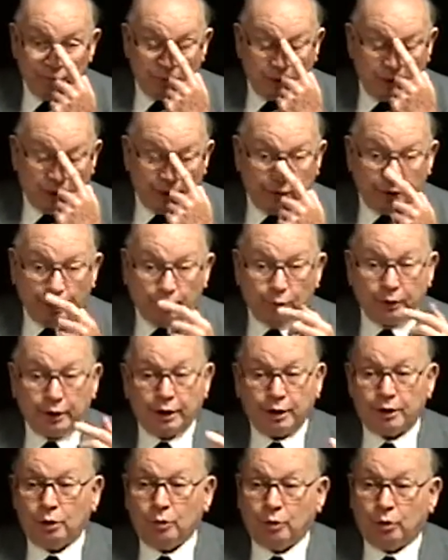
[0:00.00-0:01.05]
And then we
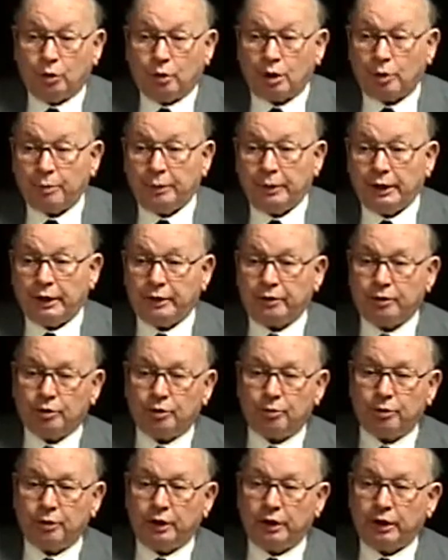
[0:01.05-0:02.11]
had to walk back the
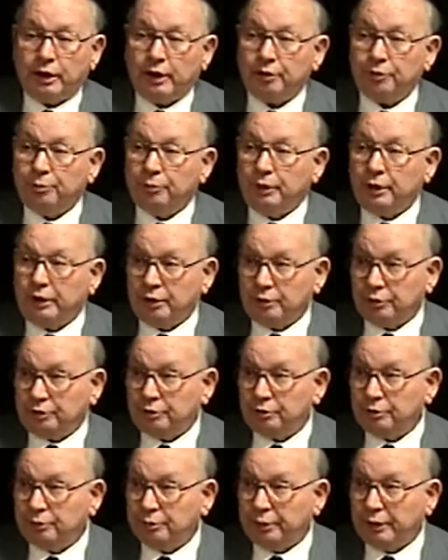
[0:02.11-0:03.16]
3.5
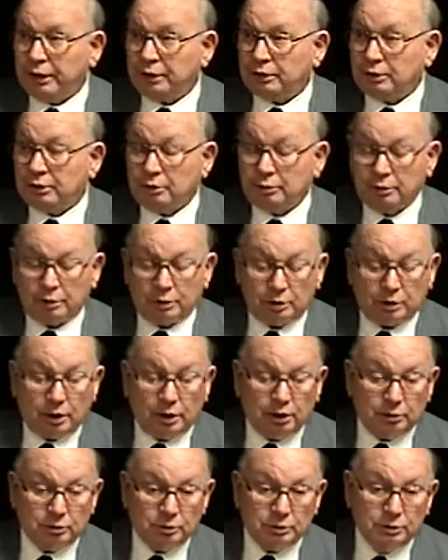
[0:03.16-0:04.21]
miles back to
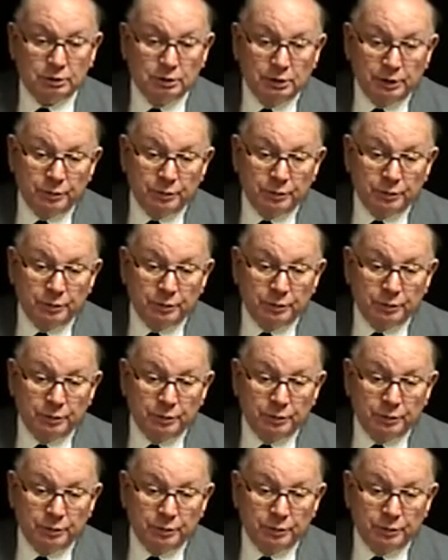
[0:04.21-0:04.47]
town,